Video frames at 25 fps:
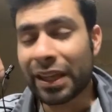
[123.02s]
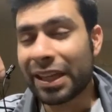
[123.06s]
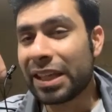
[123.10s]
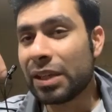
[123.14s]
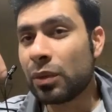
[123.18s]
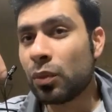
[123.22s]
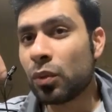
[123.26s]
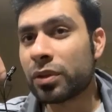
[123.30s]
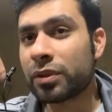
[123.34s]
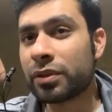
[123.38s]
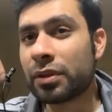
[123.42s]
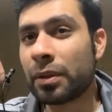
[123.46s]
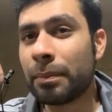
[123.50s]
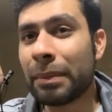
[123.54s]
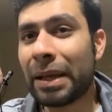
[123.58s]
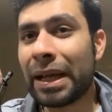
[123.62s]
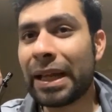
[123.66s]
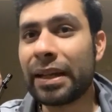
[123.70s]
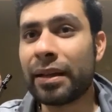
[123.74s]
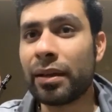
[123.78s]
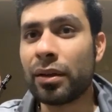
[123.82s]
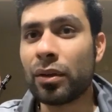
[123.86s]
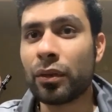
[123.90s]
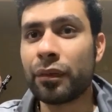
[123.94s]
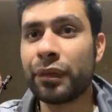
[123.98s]
he was the
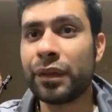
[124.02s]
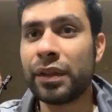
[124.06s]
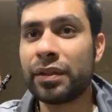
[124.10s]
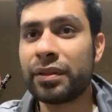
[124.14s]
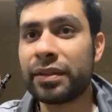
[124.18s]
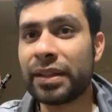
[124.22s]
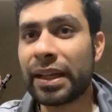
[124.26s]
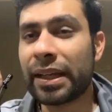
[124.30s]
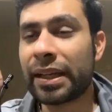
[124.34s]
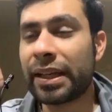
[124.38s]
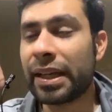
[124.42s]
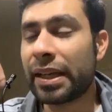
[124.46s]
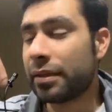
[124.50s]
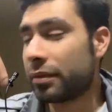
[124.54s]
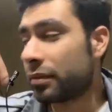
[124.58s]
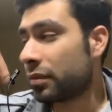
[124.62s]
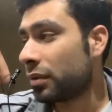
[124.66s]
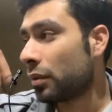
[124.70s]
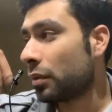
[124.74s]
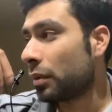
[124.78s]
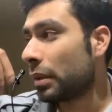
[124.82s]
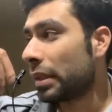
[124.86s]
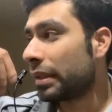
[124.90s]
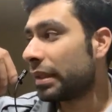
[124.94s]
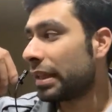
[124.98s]
man of this decade.
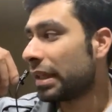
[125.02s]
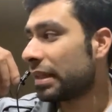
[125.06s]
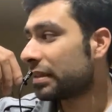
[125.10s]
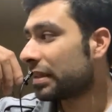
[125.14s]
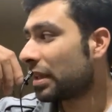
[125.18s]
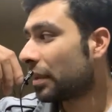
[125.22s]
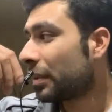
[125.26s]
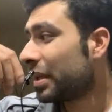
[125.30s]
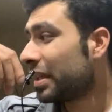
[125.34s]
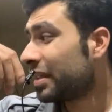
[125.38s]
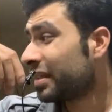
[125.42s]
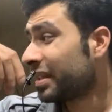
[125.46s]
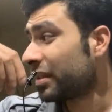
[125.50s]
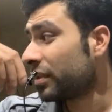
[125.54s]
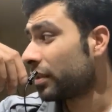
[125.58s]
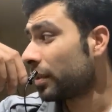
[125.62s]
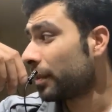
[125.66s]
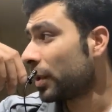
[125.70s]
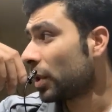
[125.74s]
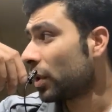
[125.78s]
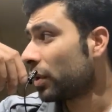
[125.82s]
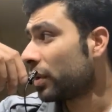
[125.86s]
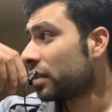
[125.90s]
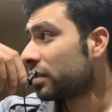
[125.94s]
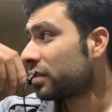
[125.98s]
So, and that's how it is. And to
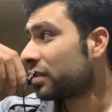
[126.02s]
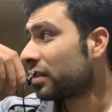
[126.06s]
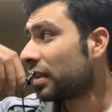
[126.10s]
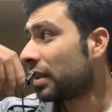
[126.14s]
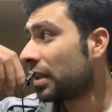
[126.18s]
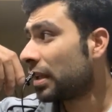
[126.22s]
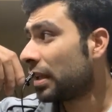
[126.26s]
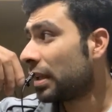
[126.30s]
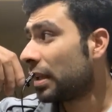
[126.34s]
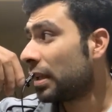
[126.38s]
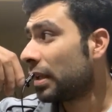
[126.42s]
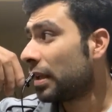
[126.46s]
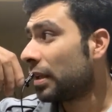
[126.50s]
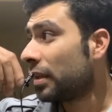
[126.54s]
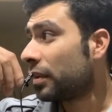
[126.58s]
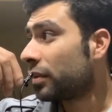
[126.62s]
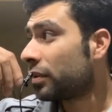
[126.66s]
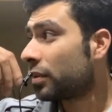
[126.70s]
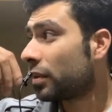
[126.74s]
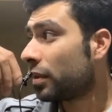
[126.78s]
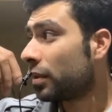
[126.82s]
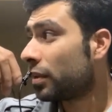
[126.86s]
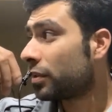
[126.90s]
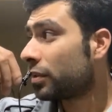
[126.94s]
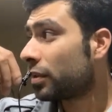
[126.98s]
be honest,
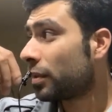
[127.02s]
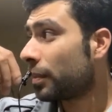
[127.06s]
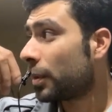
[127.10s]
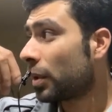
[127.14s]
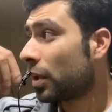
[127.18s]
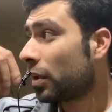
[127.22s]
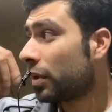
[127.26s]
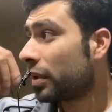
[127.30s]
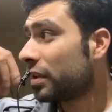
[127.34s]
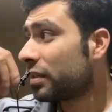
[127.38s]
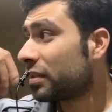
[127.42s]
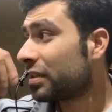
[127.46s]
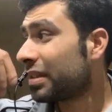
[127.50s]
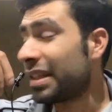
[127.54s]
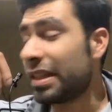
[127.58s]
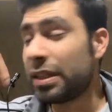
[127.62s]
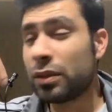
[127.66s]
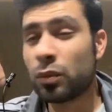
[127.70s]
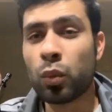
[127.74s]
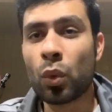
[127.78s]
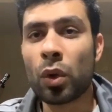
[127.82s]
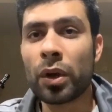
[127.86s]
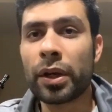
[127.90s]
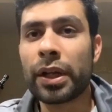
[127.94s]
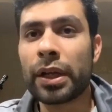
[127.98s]
he's
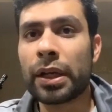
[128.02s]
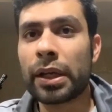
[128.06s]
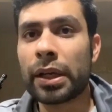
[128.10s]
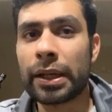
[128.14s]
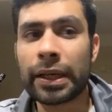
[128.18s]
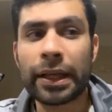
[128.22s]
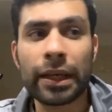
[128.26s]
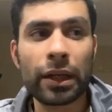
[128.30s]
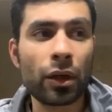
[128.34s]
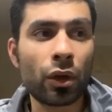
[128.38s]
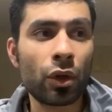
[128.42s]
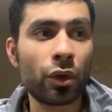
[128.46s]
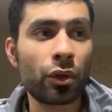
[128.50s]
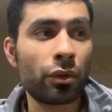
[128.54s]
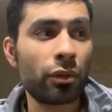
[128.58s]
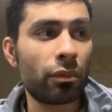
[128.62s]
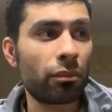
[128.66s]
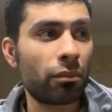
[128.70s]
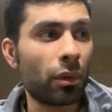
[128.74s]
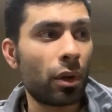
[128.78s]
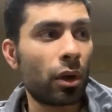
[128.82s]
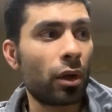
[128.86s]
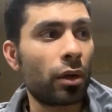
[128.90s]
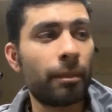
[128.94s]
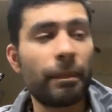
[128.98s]
won it
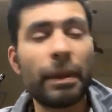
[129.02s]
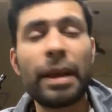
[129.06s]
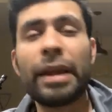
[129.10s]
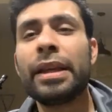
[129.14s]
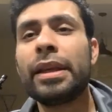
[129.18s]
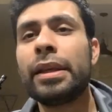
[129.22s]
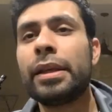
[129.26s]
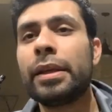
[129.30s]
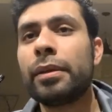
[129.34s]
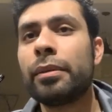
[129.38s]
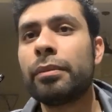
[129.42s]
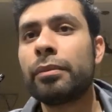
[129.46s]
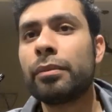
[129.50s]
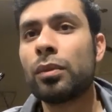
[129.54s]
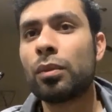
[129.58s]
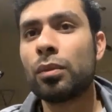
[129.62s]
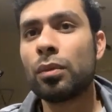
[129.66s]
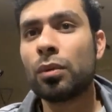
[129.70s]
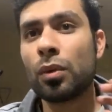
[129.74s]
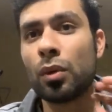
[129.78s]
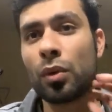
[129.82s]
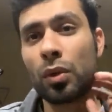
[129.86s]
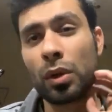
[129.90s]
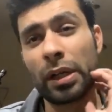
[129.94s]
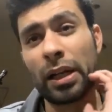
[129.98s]
on many
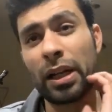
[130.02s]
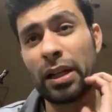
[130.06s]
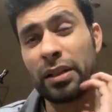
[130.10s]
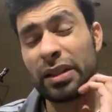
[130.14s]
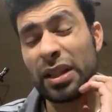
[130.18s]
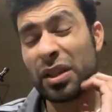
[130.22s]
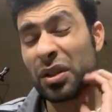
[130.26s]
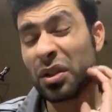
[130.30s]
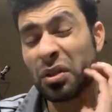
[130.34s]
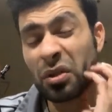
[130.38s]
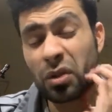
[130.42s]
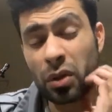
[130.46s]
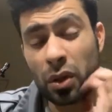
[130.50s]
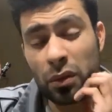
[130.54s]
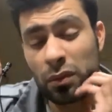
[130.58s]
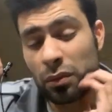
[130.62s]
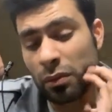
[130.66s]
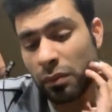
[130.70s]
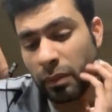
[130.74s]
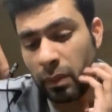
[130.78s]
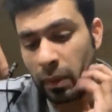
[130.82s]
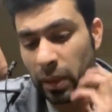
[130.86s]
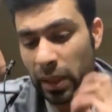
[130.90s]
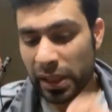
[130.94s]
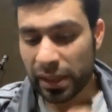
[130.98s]
organization,
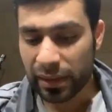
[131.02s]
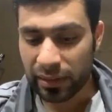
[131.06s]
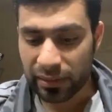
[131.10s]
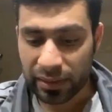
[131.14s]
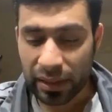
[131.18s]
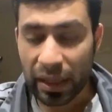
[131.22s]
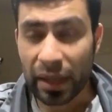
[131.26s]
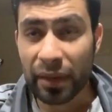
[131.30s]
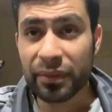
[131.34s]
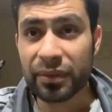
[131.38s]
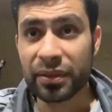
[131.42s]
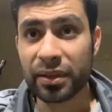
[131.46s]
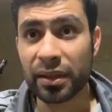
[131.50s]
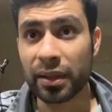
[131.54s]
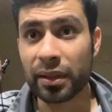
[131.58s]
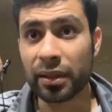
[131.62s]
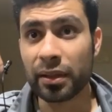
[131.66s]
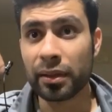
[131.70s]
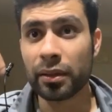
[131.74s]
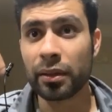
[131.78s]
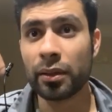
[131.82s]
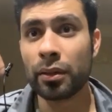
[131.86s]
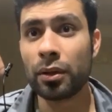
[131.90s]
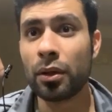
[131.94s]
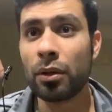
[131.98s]
so he deserves it.
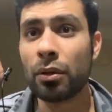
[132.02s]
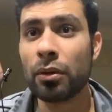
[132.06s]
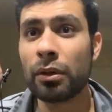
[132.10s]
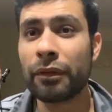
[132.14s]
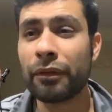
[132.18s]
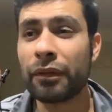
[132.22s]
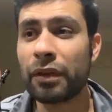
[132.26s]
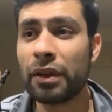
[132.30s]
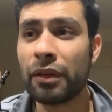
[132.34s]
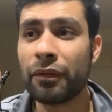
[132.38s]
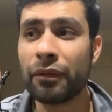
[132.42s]
You know, if